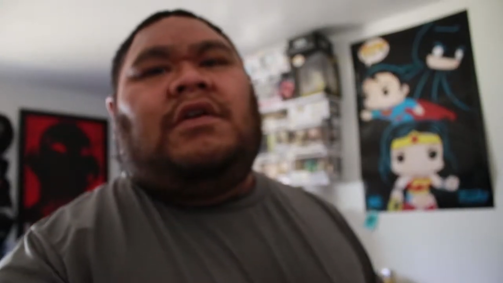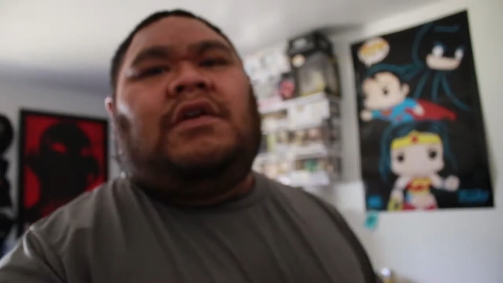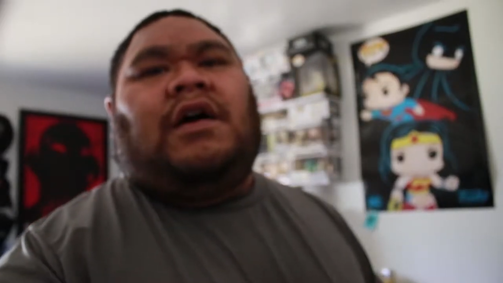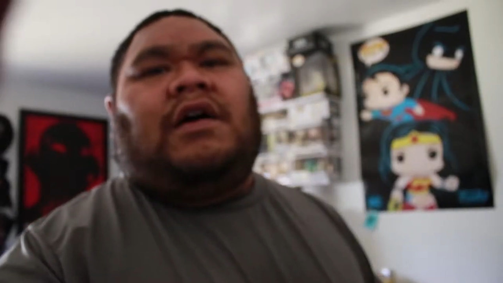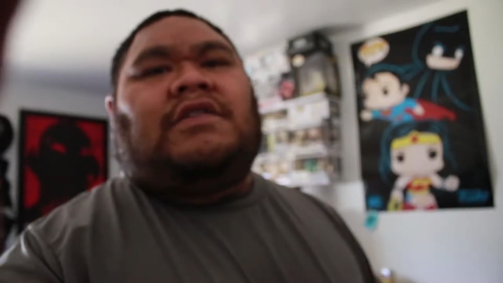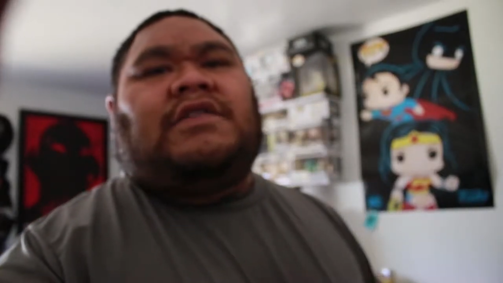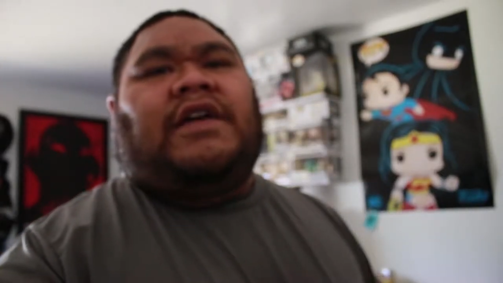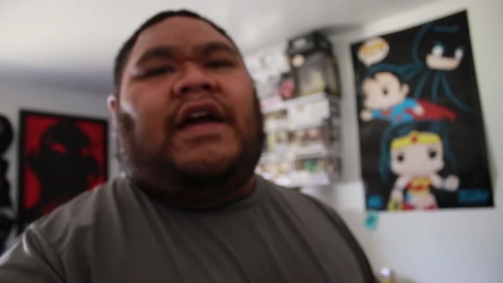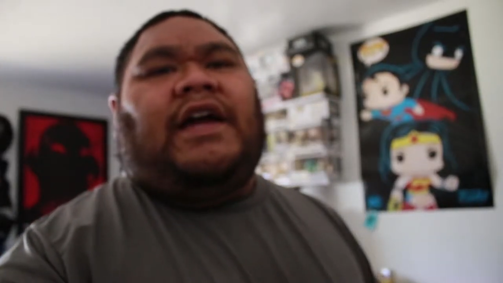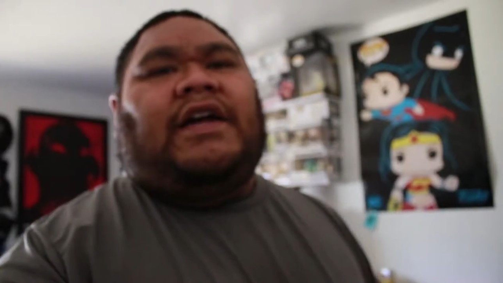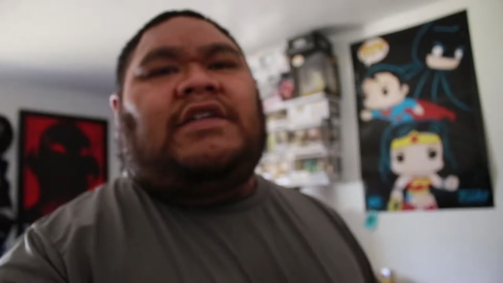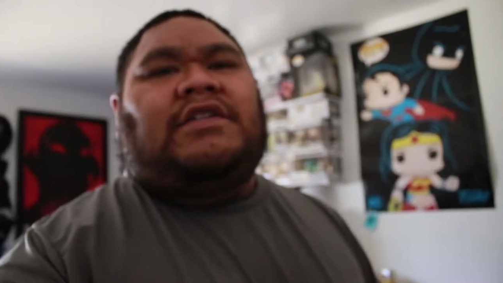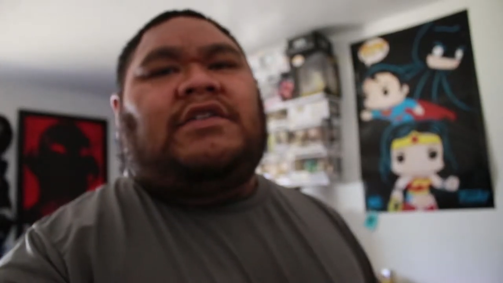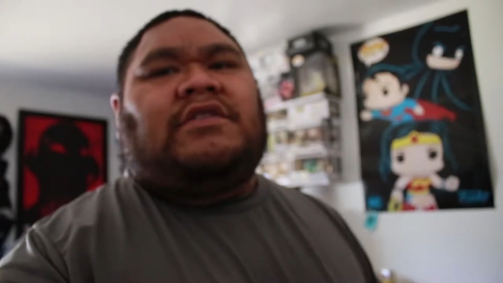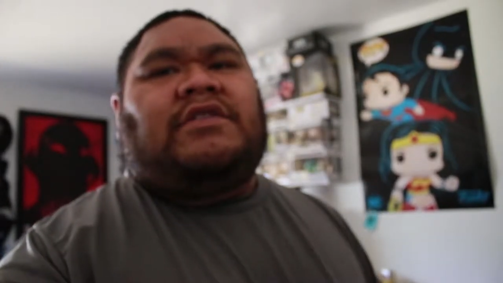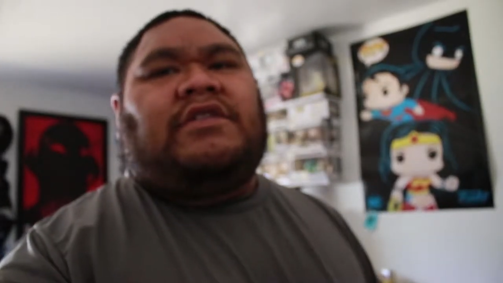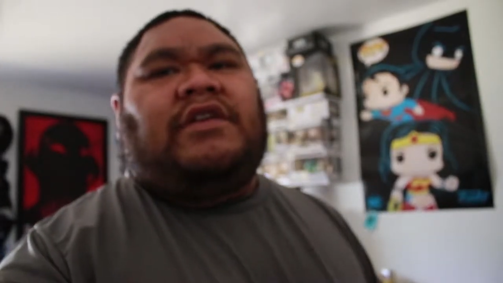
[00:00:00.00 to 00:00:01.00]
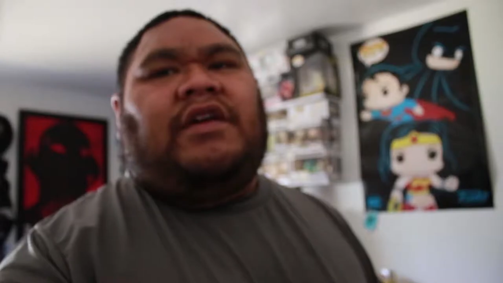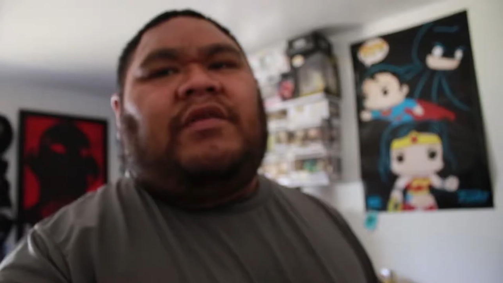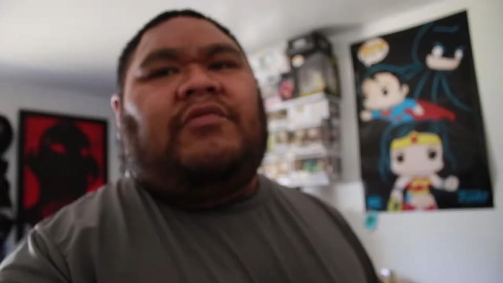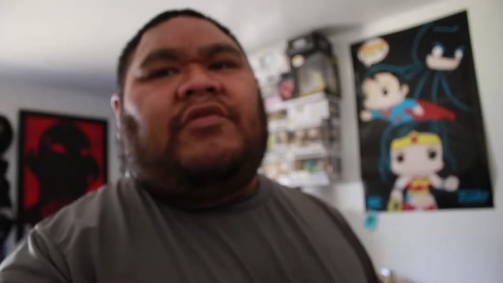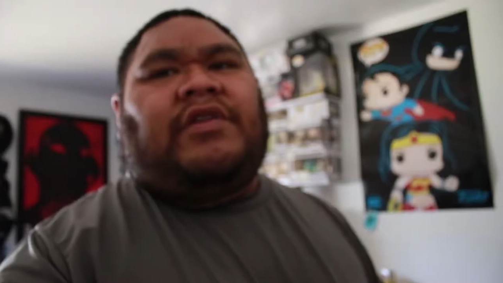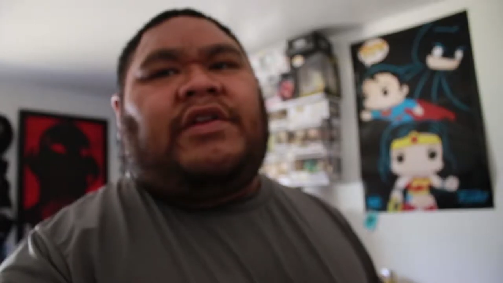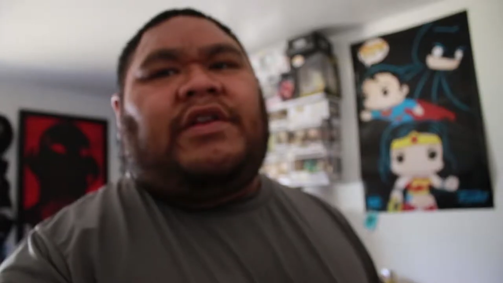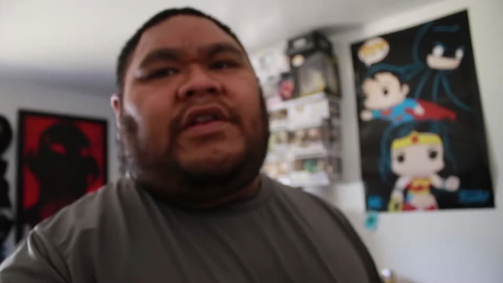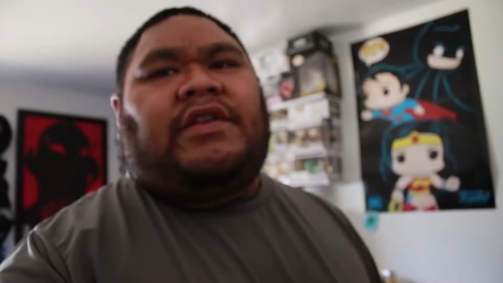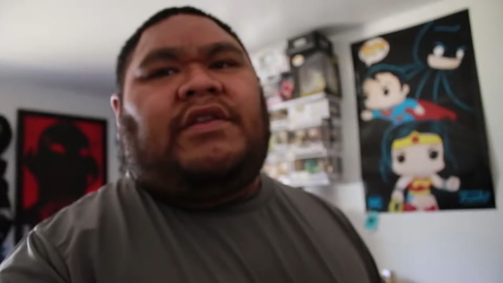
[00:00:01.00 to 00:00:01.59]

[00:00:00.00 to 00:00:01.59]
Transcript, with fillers: I was actually able to get a